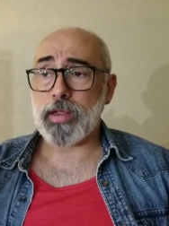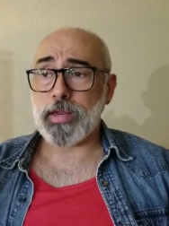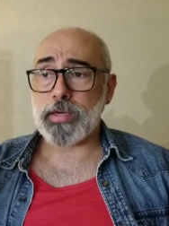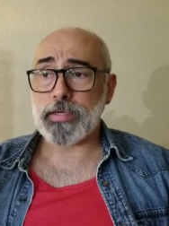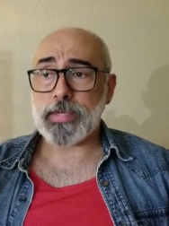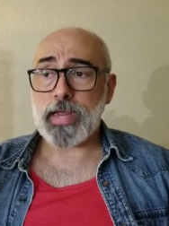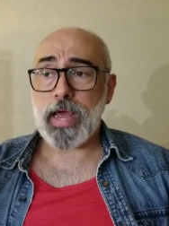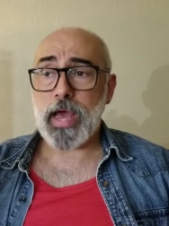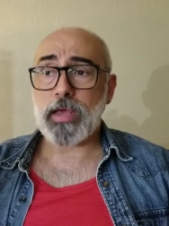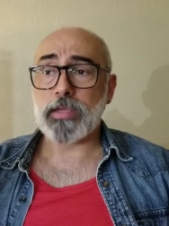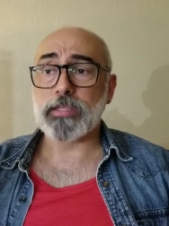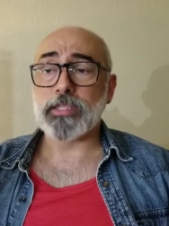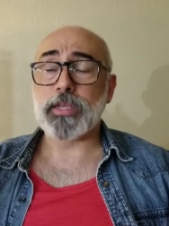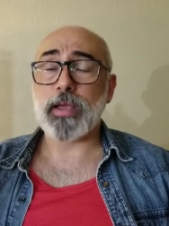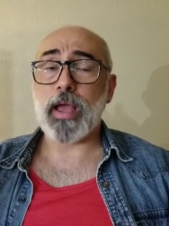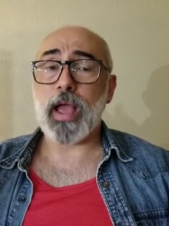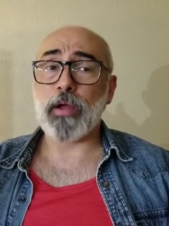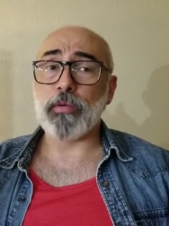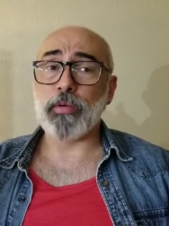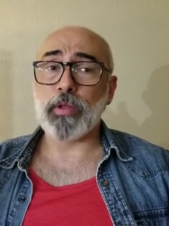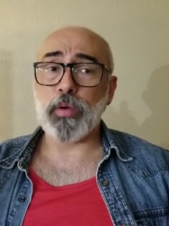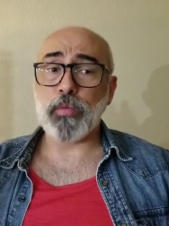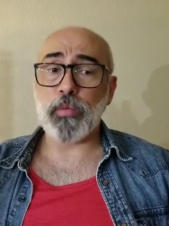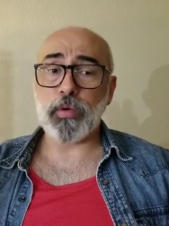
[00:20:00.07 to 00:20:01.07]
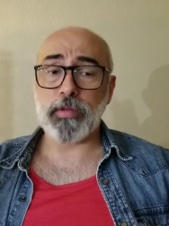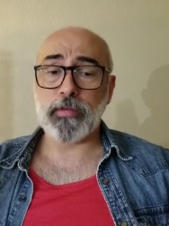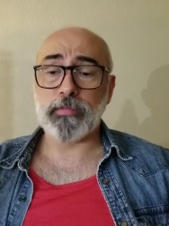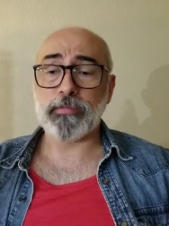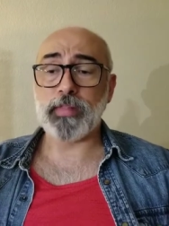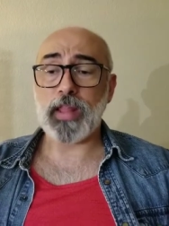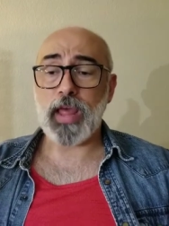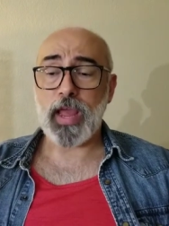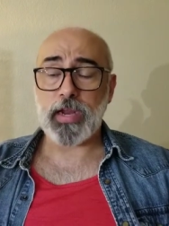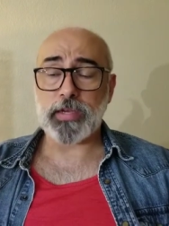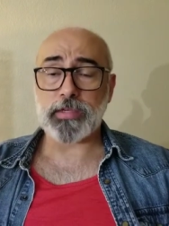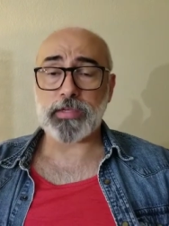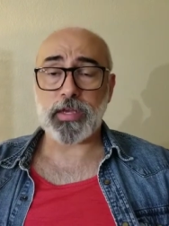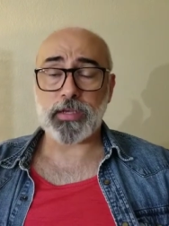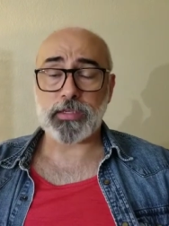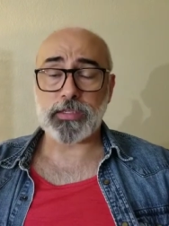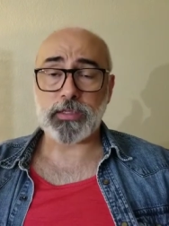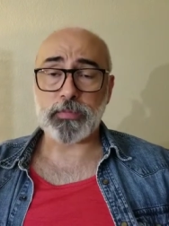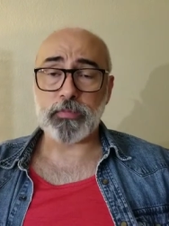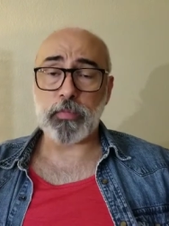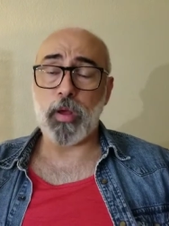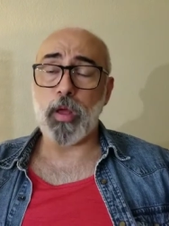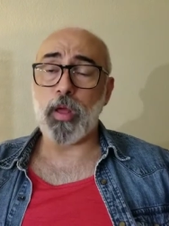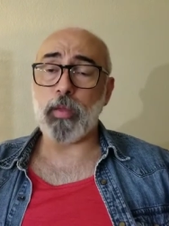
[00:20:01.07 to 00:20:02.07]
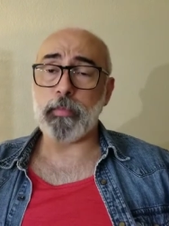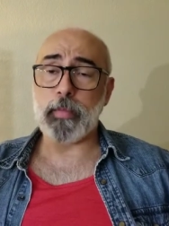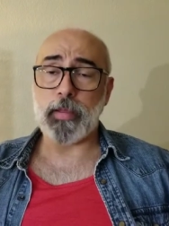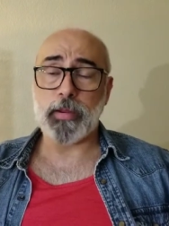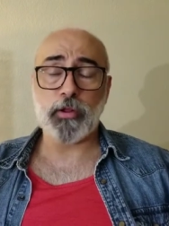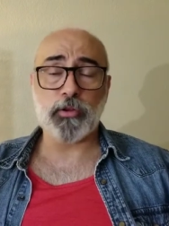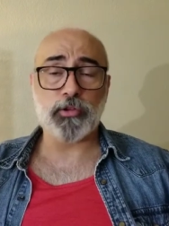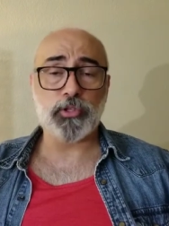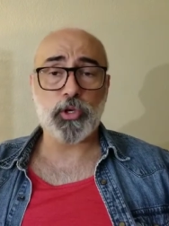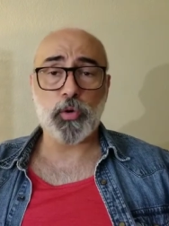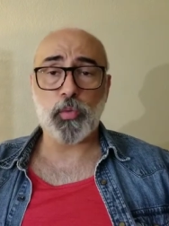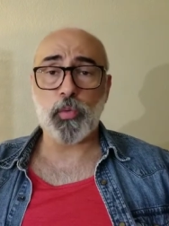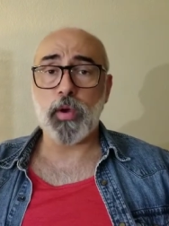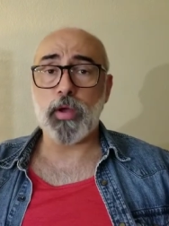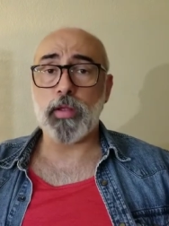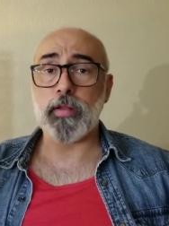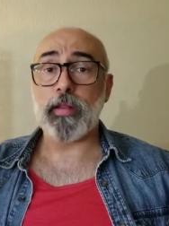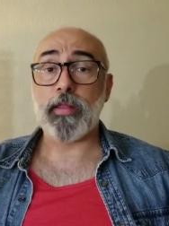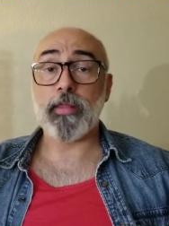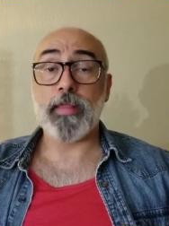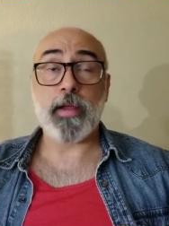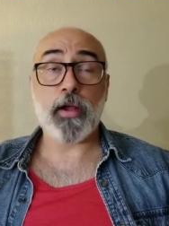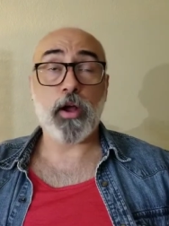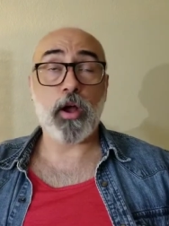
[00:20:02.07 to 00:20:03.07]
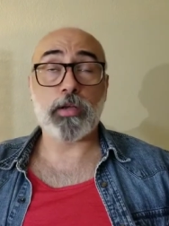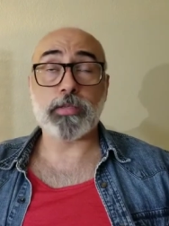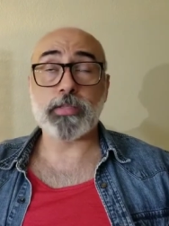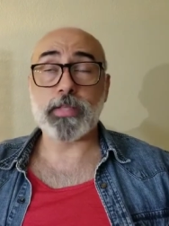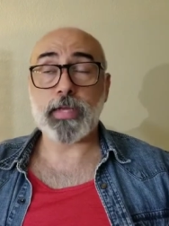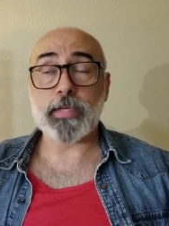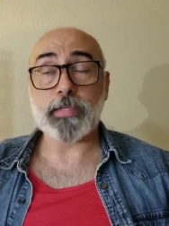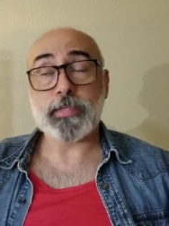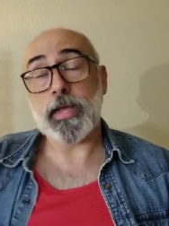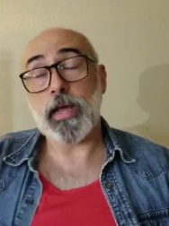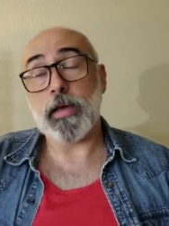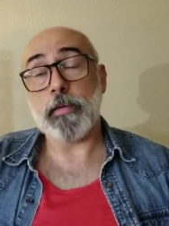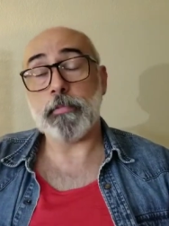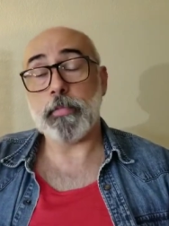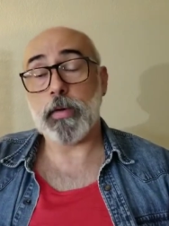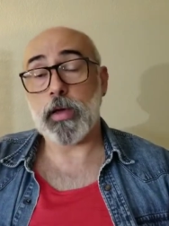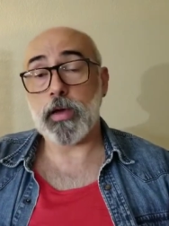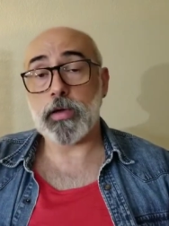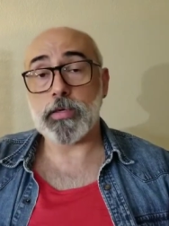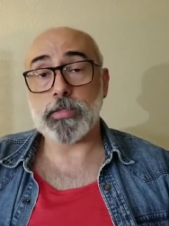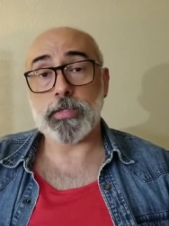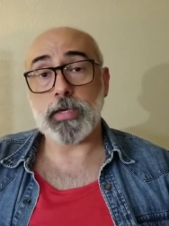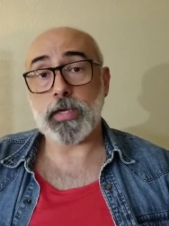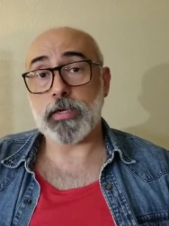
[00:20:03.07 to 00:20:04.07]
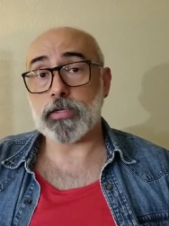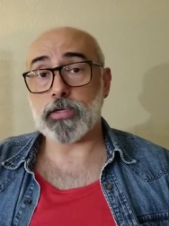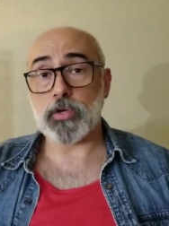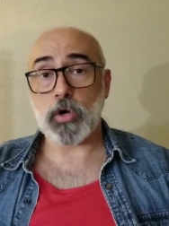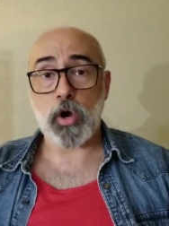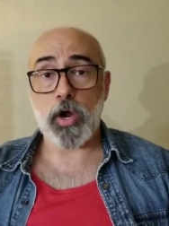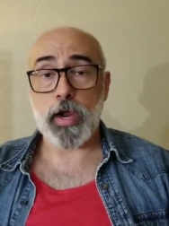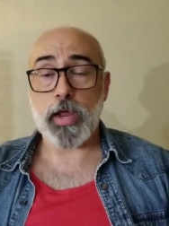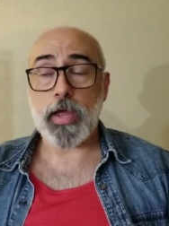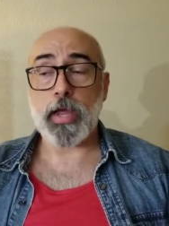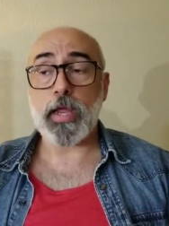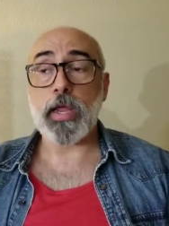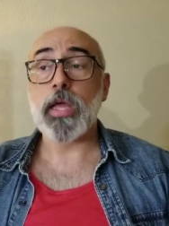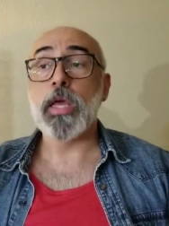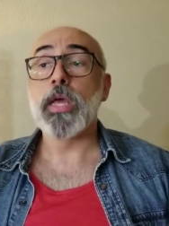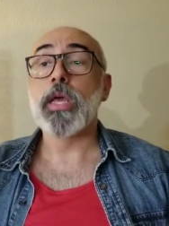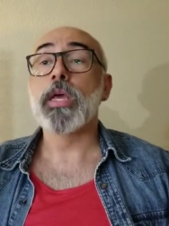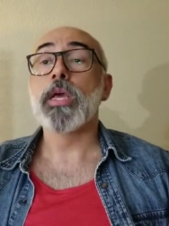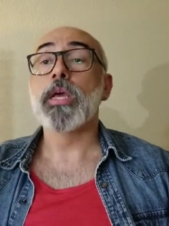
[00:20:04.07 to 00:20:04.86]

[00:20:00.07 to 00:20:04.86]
a desk. I really would have liked a small miniature one. They cost like $10 at Target.